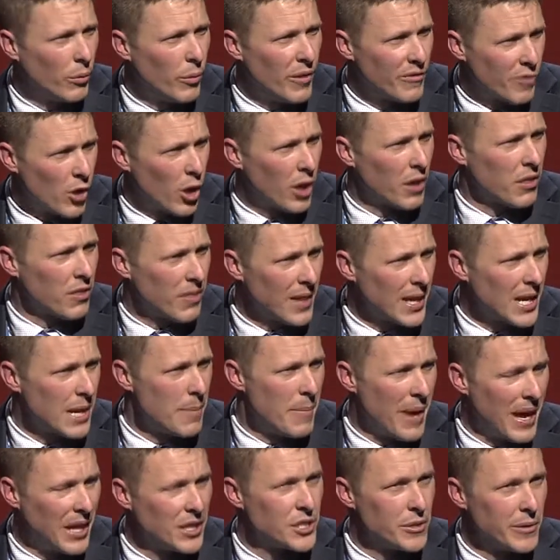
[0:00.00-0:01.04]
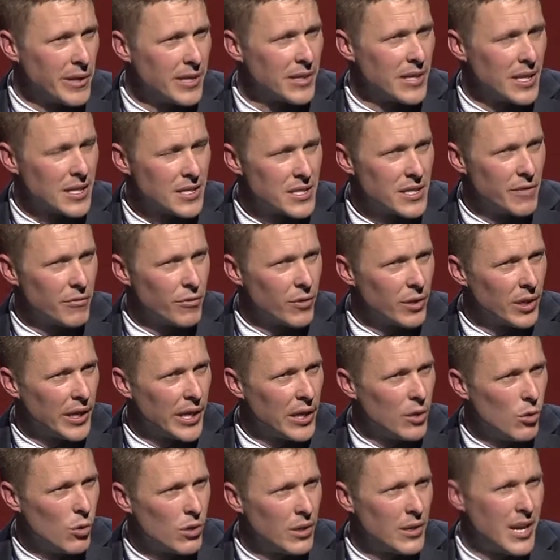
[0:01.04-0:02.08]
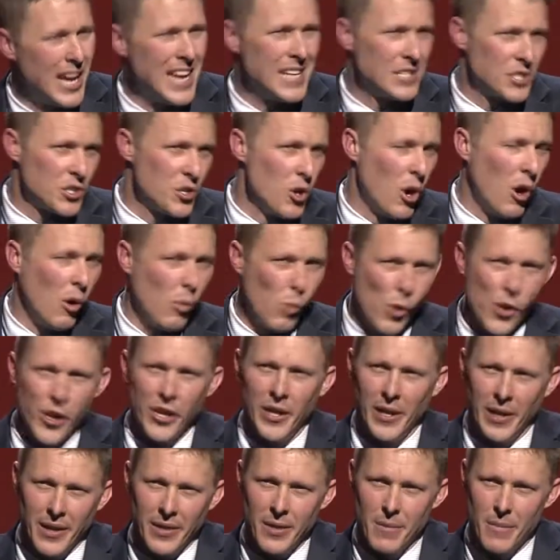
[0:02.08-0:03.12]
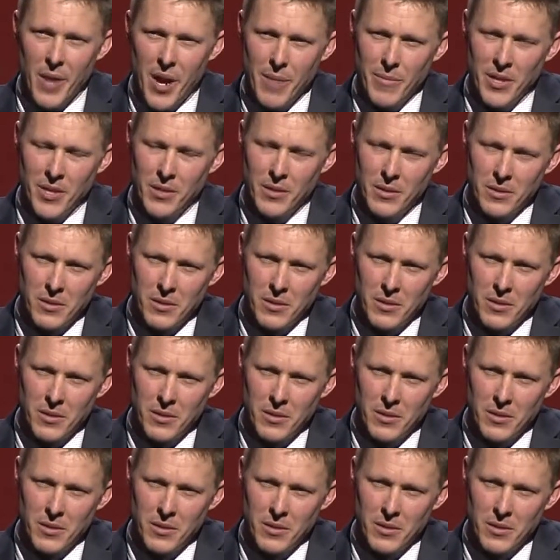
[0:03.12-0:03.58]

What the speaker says: We've got to think about doing things differently in Auckland. It's not working at the moment.